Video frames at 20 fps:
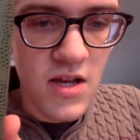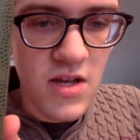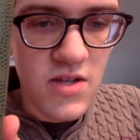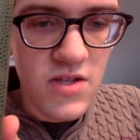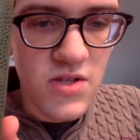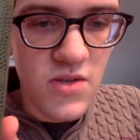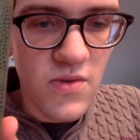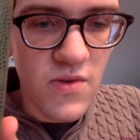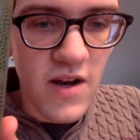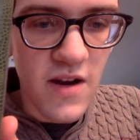
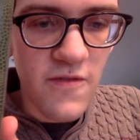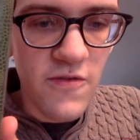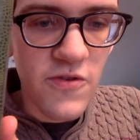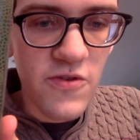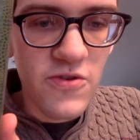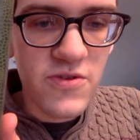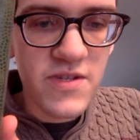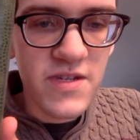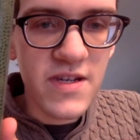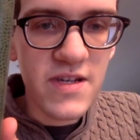So whenever
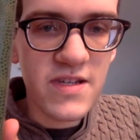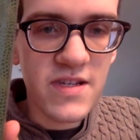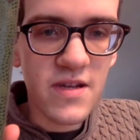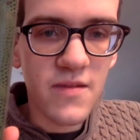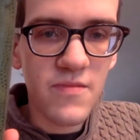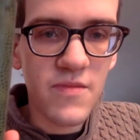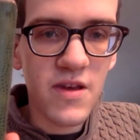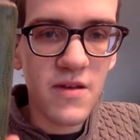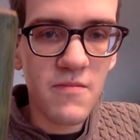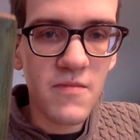you see
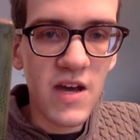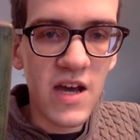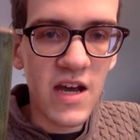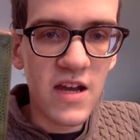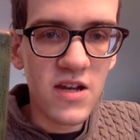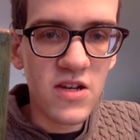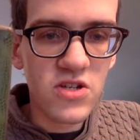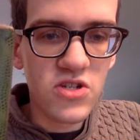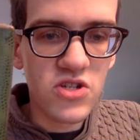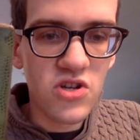something
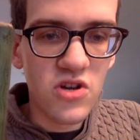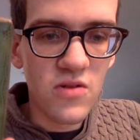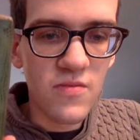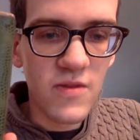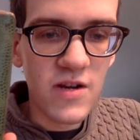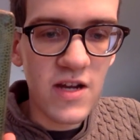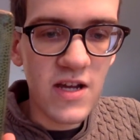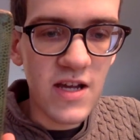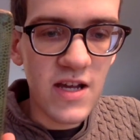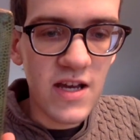made in
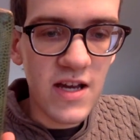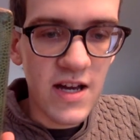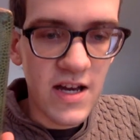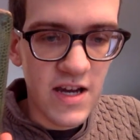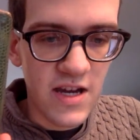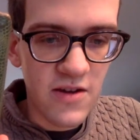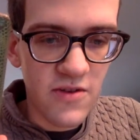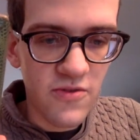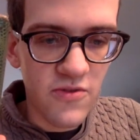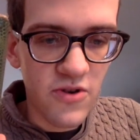Germany
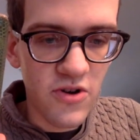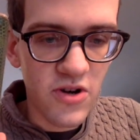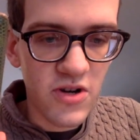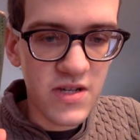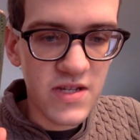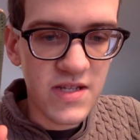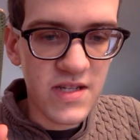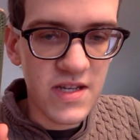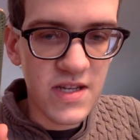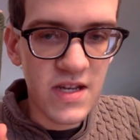and it
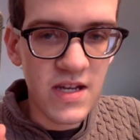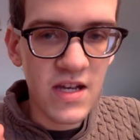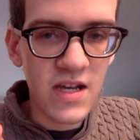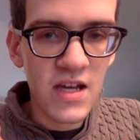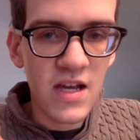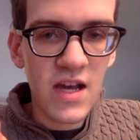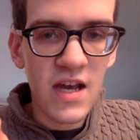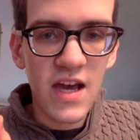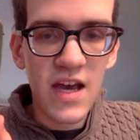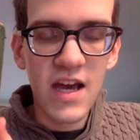looks
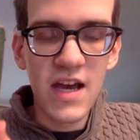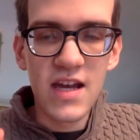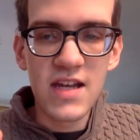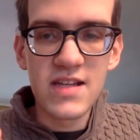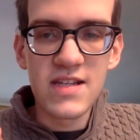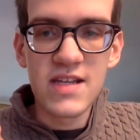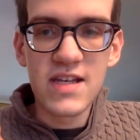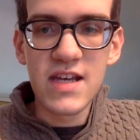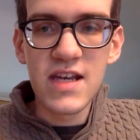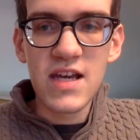
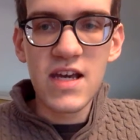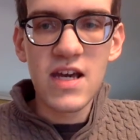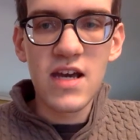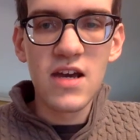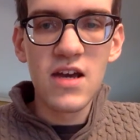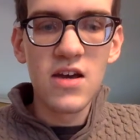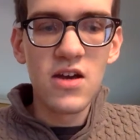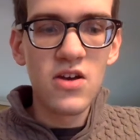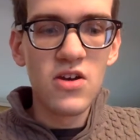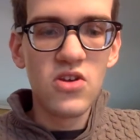antique,
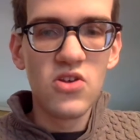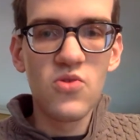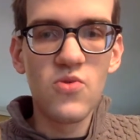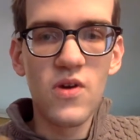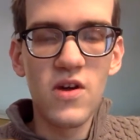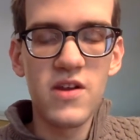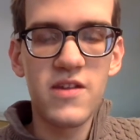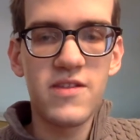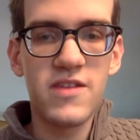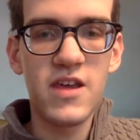you
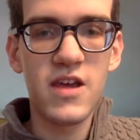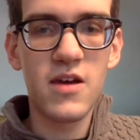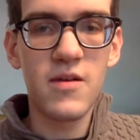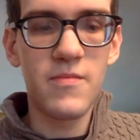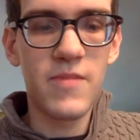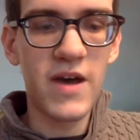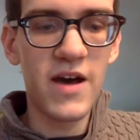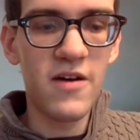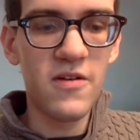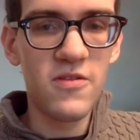want to think
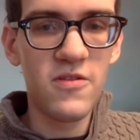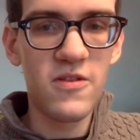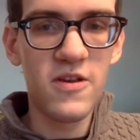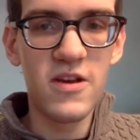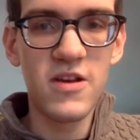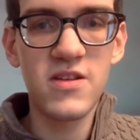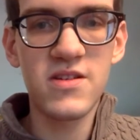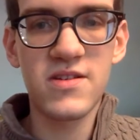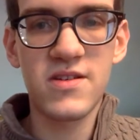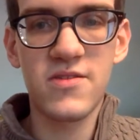about the
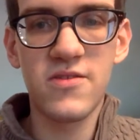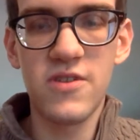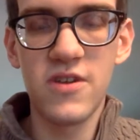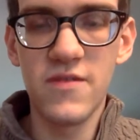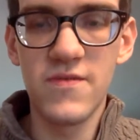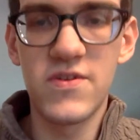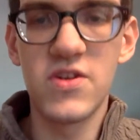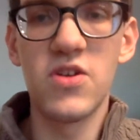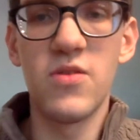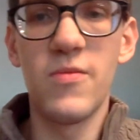history
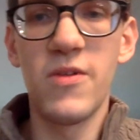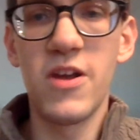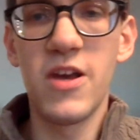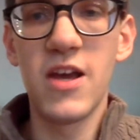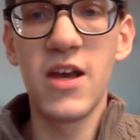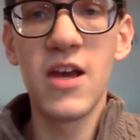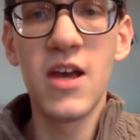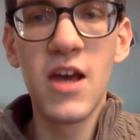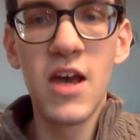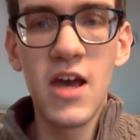of
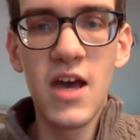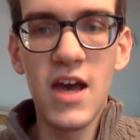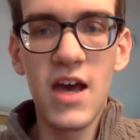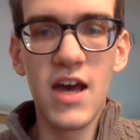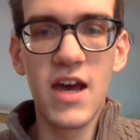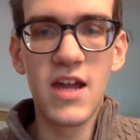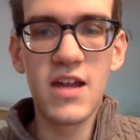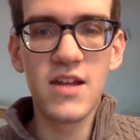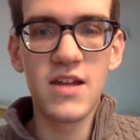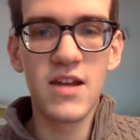Germany.
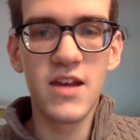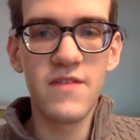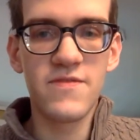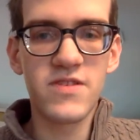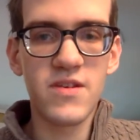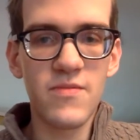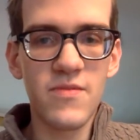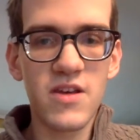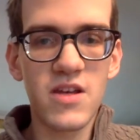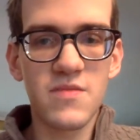And if
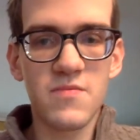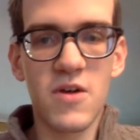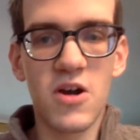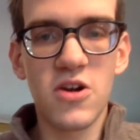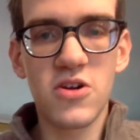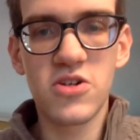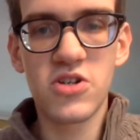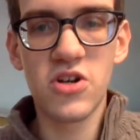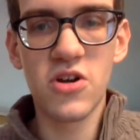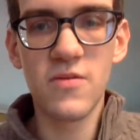something's
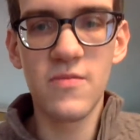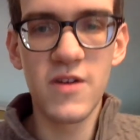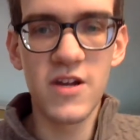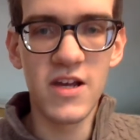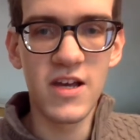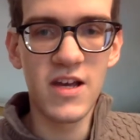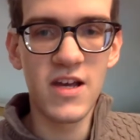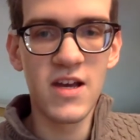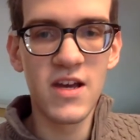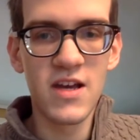marked
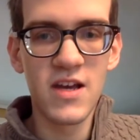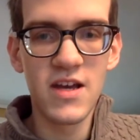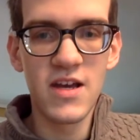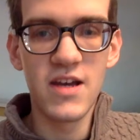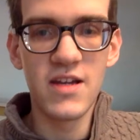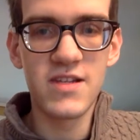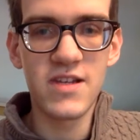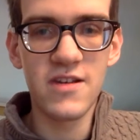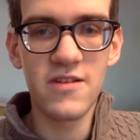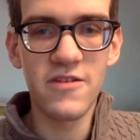Germany,
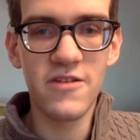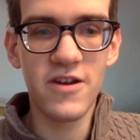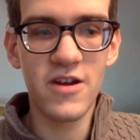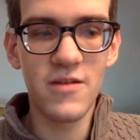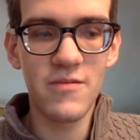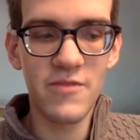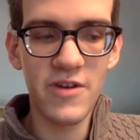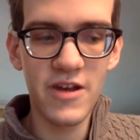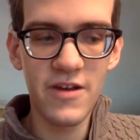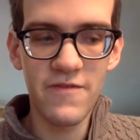it's either going
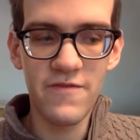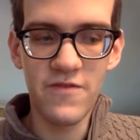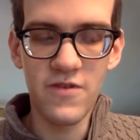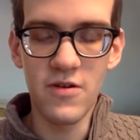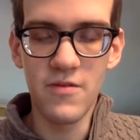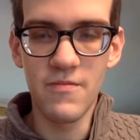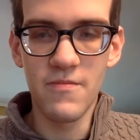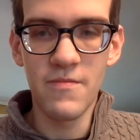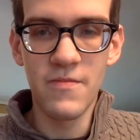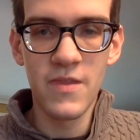to be
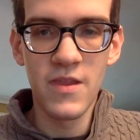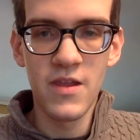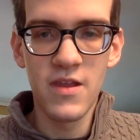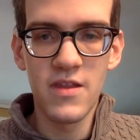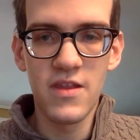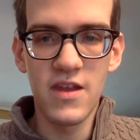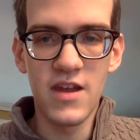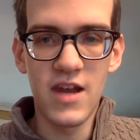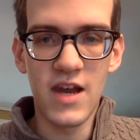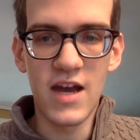from
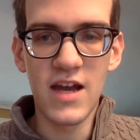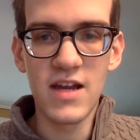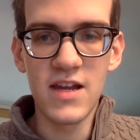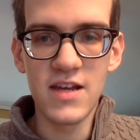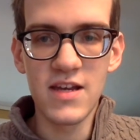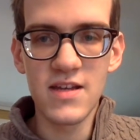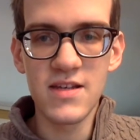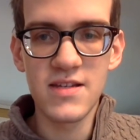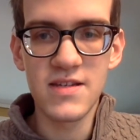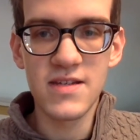the
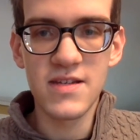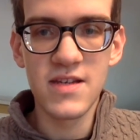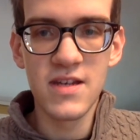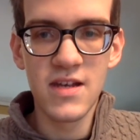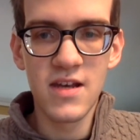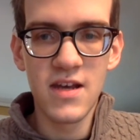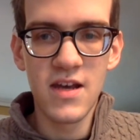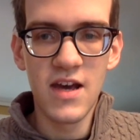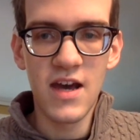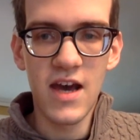90s,
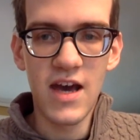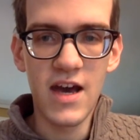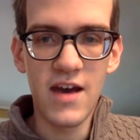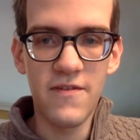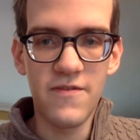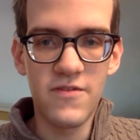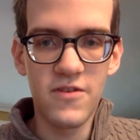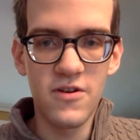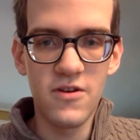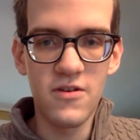
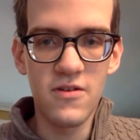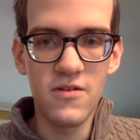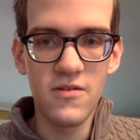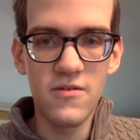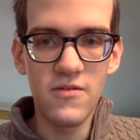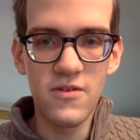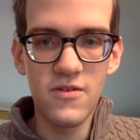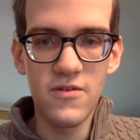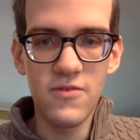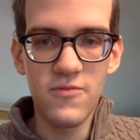after
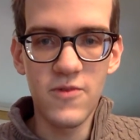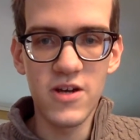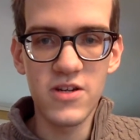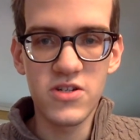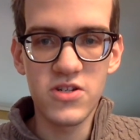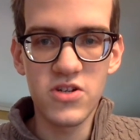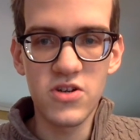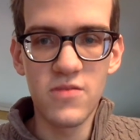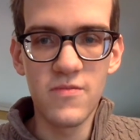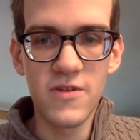
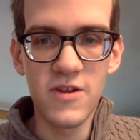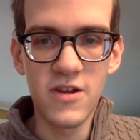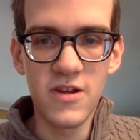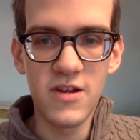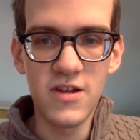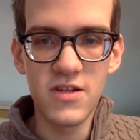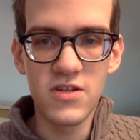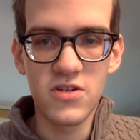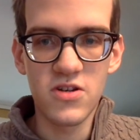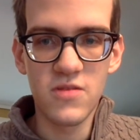West Germany
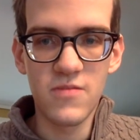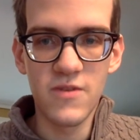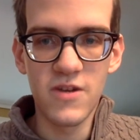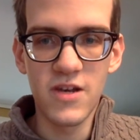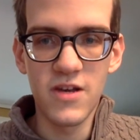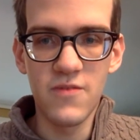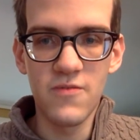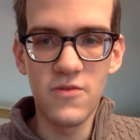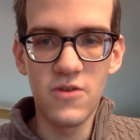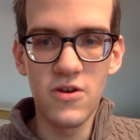and East
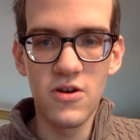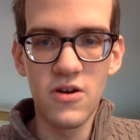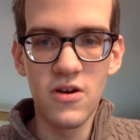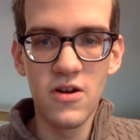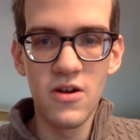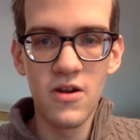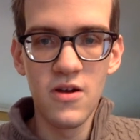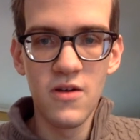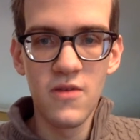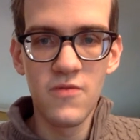Germany were
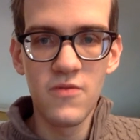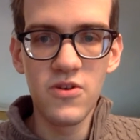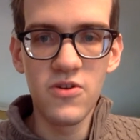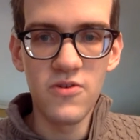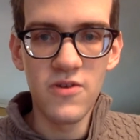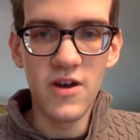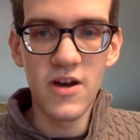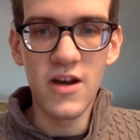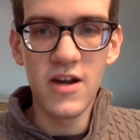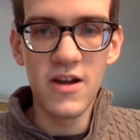
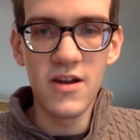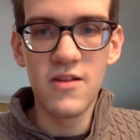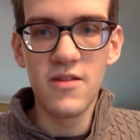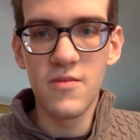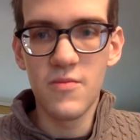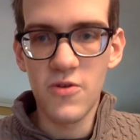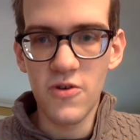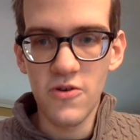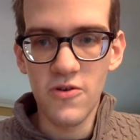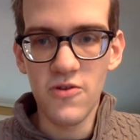reunited and
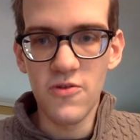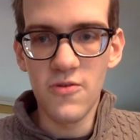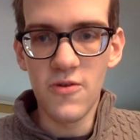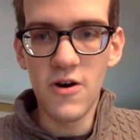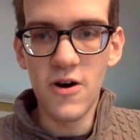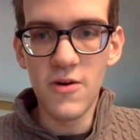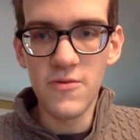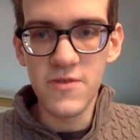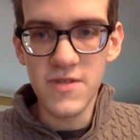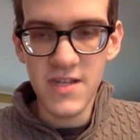the Berlin
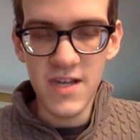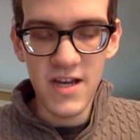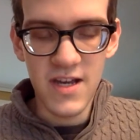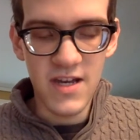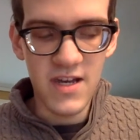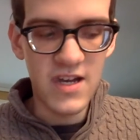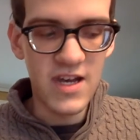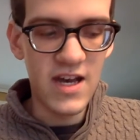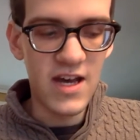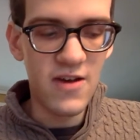Wall was
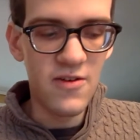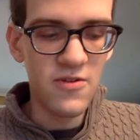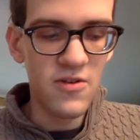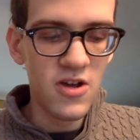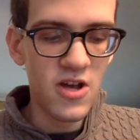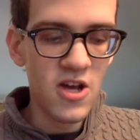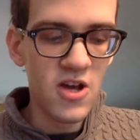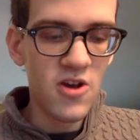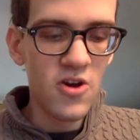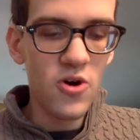taken down,
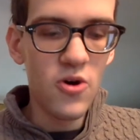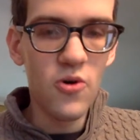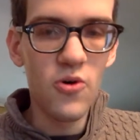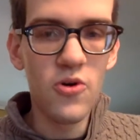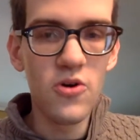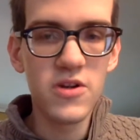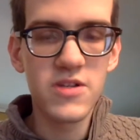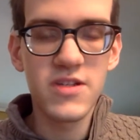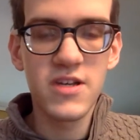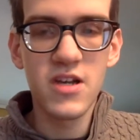
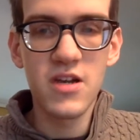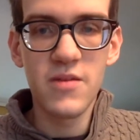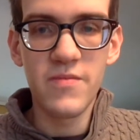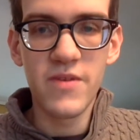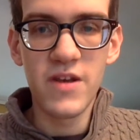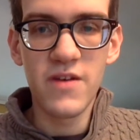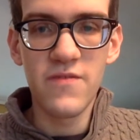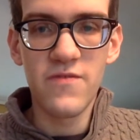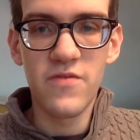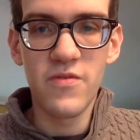or it's going to
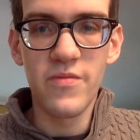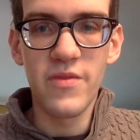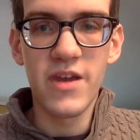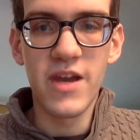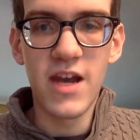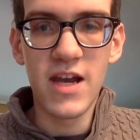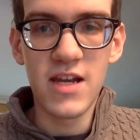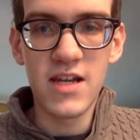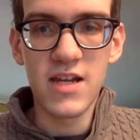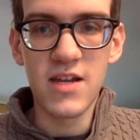be from the
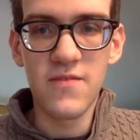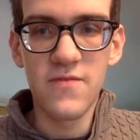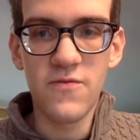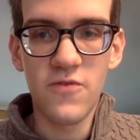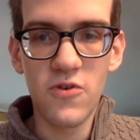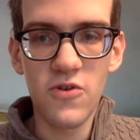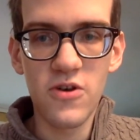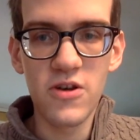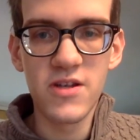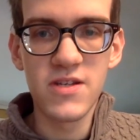
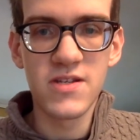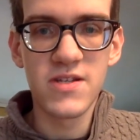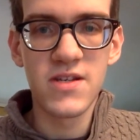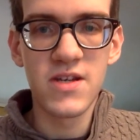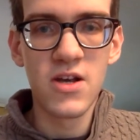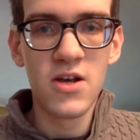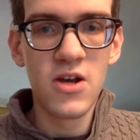1940s